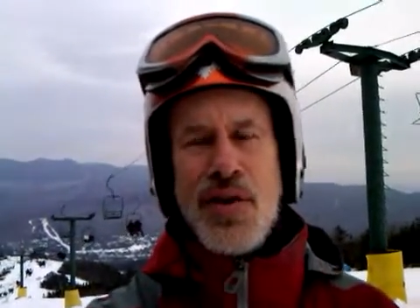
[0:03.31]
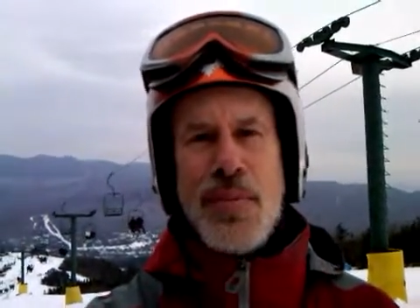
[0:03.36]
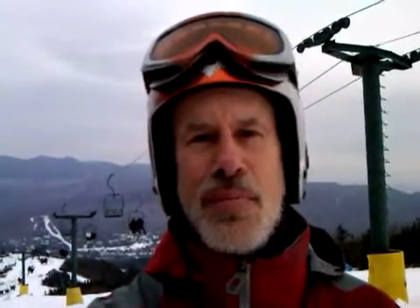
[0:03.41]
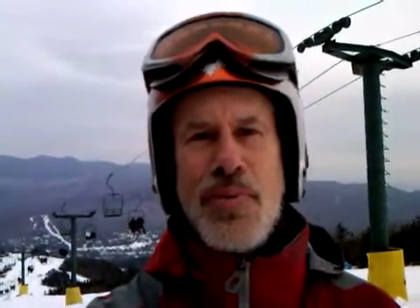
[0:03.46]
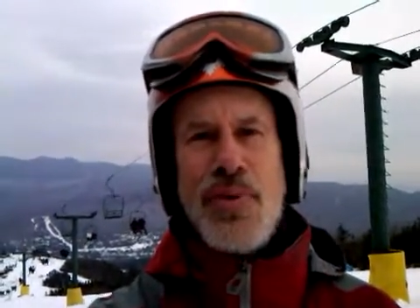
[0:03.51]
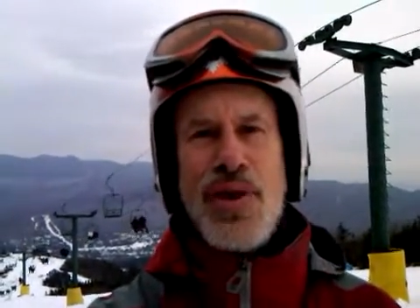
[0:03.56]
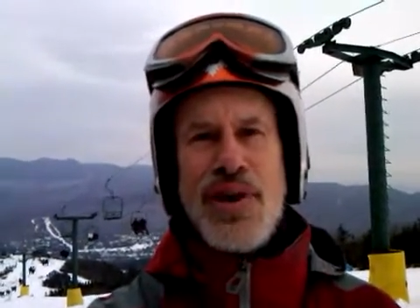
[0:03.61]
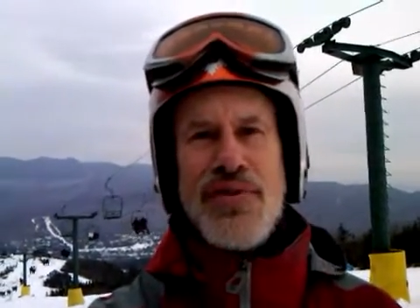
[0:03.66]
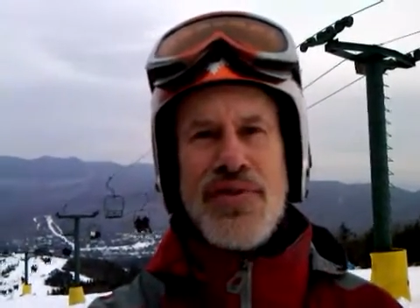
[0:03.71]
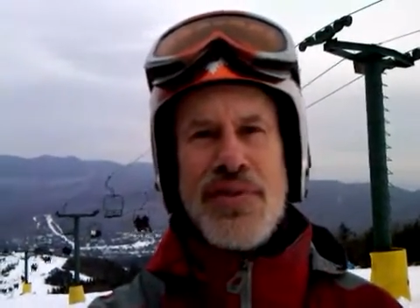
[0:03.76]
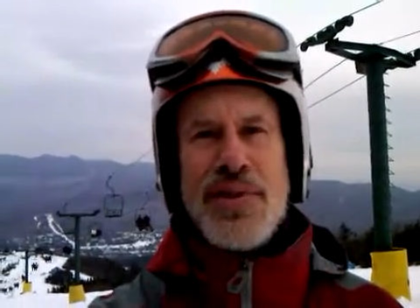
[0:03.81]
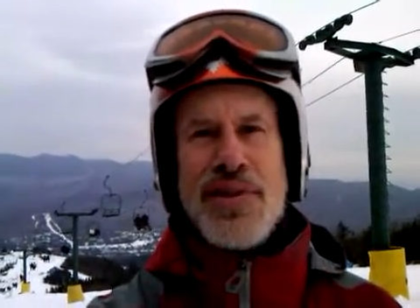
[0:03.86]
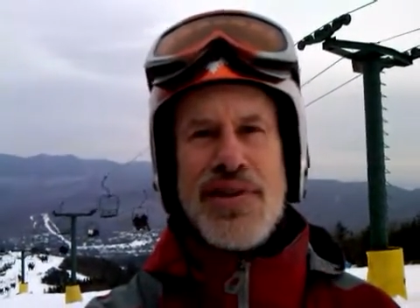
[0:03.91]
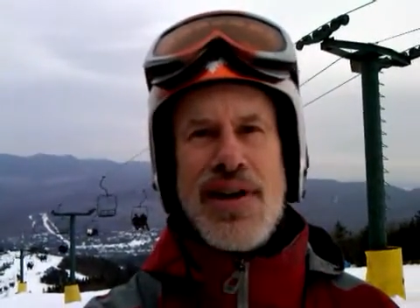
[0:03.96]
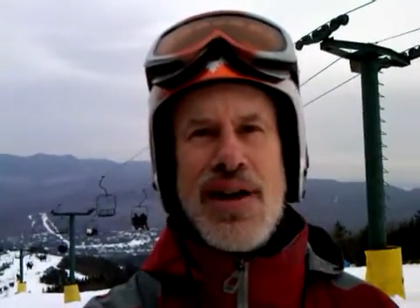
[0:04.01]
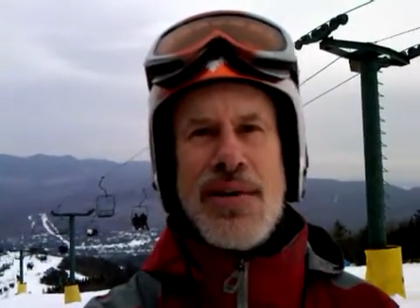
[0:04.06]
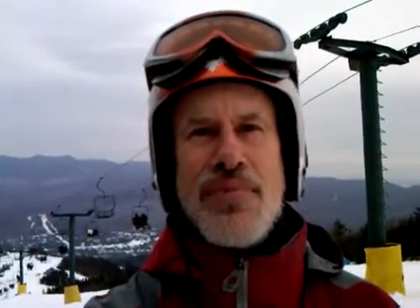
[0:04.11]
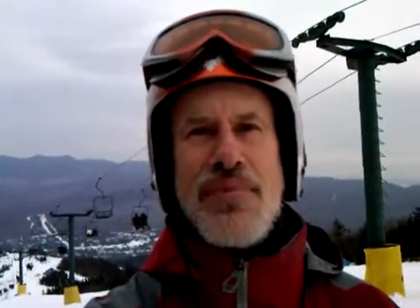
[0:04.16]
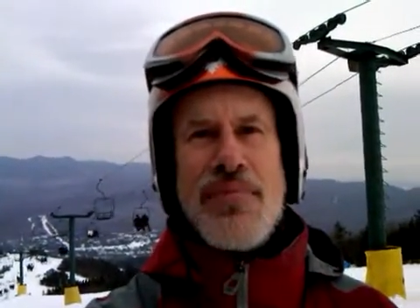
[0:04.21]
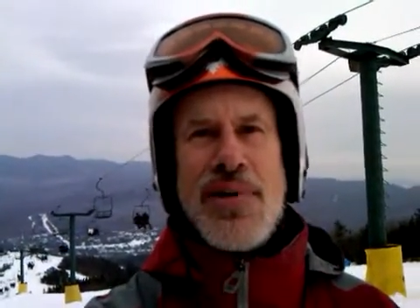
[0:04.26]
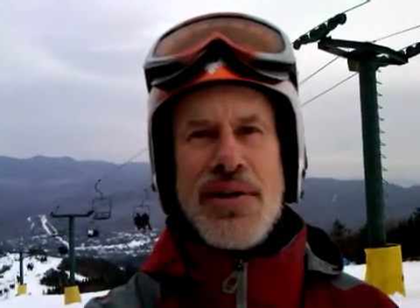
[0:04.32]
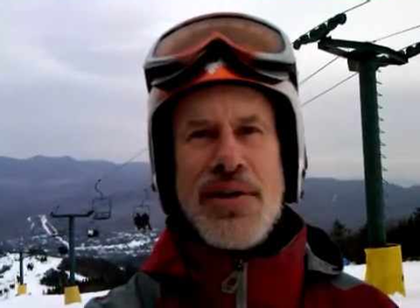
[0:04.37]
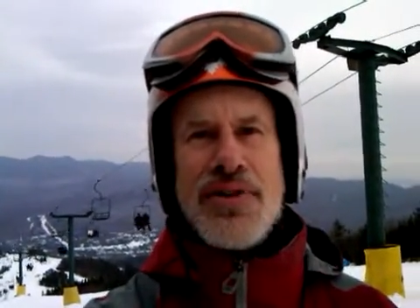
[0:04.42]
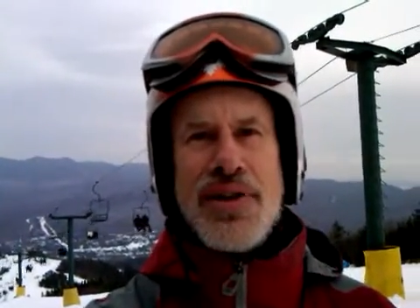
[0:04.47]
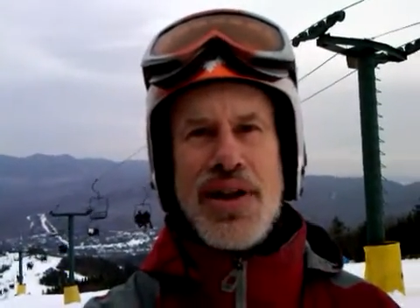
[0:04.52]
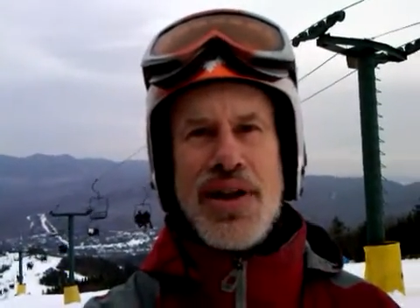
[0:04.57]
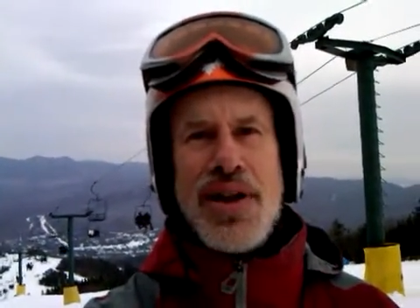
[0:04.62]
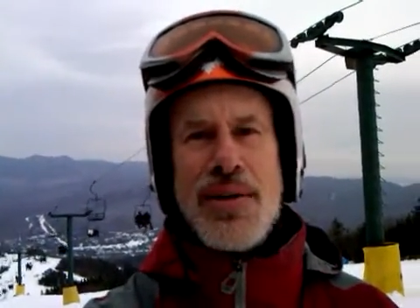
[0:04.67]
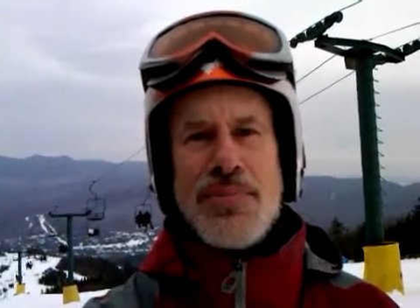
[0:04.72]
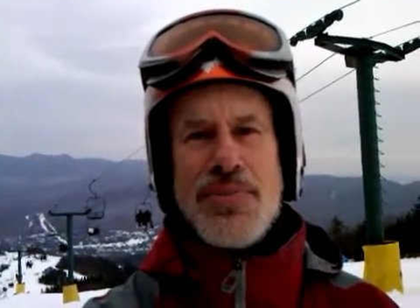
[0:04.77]
reporting from the top of
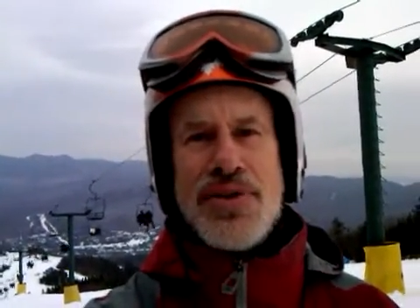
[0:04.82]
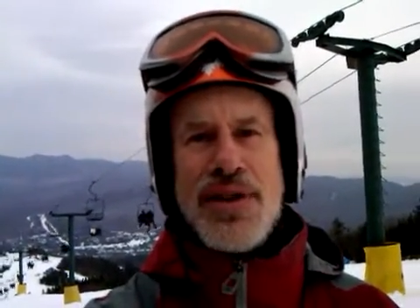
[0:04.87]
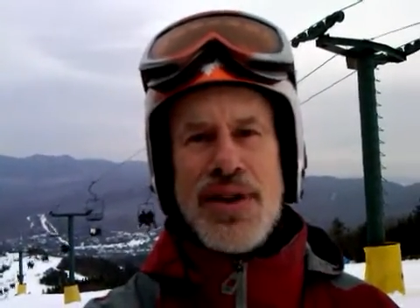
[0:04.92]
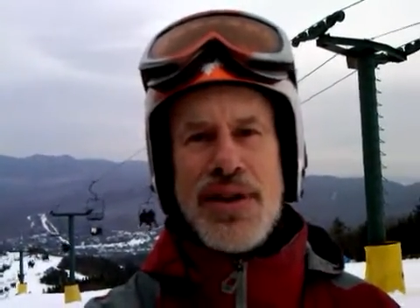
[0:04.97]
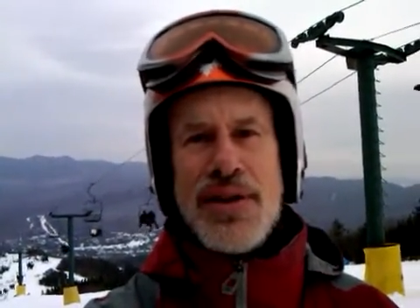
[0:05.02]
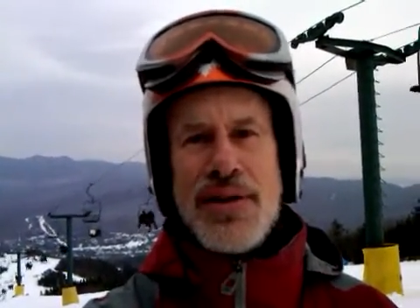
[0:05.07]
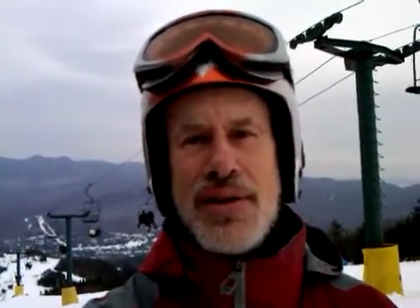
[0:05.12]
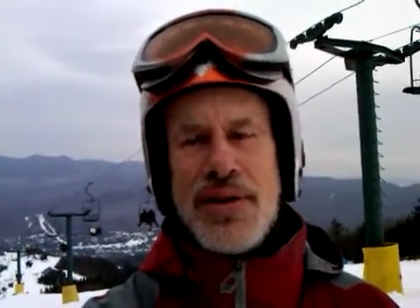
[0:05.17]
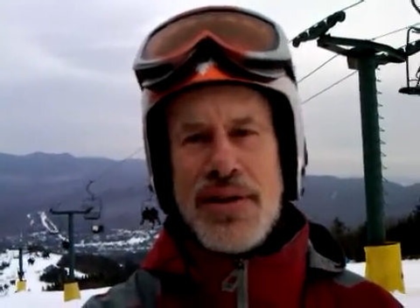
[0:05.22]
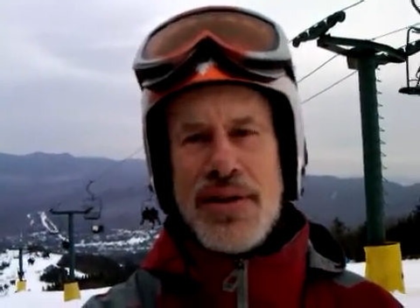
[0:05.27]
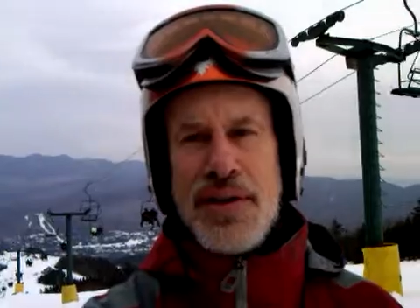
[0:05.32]
Mount Tecumseh.